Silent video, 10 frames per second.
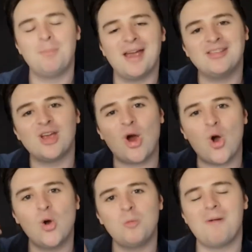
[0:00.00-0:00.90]
But in their
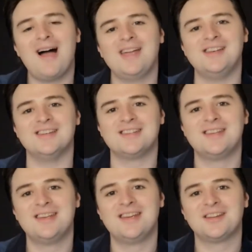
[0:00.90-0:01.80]
own mind,
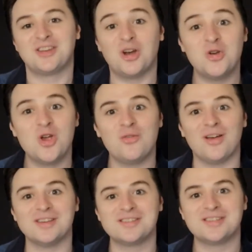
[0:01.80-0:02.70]
they're
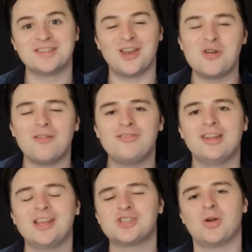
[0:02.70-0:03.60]
nervous. They're not
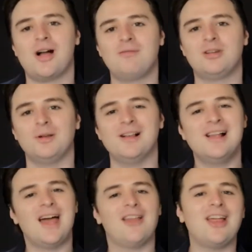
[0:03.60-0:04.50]
feeling so comfortable.
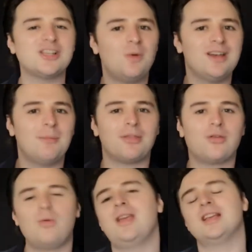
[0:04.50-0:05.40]
And that's why number
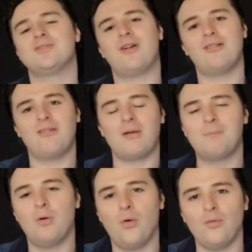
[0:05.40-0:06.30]
3 is very, very
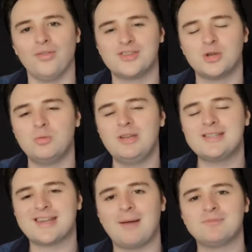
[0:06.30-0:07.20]
important. So you
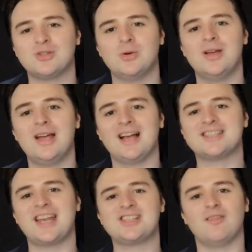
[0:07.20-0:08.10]
need to come to a
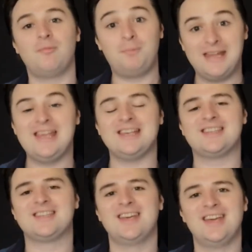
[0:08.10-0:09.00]
sense of
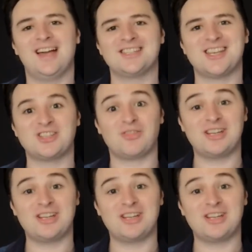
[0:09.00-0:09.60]
peace and a sense of